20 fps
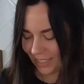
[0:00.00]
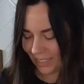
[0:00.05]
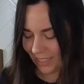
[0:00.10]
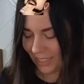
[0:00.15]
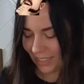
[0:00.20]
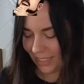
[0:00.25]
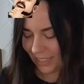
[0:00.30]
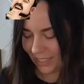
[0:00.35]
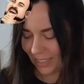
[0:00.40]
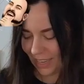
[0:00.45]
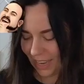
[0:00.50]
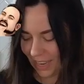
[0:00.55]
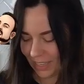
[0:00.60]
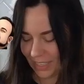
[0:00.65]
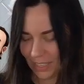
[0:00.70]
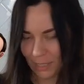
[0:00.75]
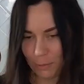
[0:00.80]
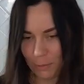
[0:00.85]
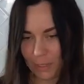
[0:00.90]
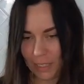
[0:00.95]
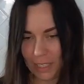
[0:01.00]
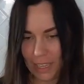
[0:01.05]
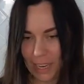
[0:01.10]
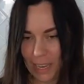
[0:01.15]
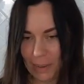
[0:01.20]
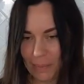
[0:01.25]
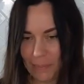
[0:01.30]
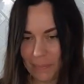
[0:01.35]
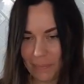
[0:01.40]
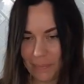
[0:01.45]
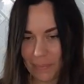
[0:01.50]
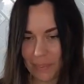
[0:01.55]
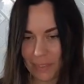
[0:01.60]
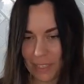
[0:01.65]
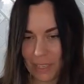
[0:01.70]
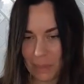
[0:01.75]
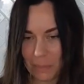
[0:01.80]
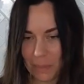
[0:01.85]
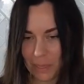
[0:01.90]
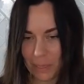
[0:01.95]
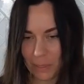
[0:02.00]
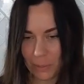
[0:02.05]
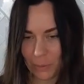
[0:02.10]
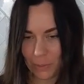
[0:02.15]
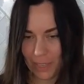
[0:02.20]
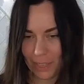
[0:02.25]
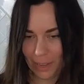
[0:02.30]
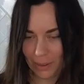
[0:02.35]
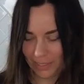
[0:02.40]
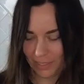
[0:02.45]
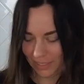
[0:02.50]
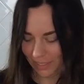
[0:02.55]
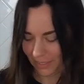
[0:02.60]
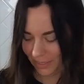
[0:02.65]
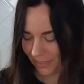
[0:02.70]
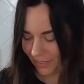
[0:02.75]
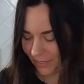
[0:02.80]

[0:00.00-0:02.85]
scientific name, Nimbus 2000.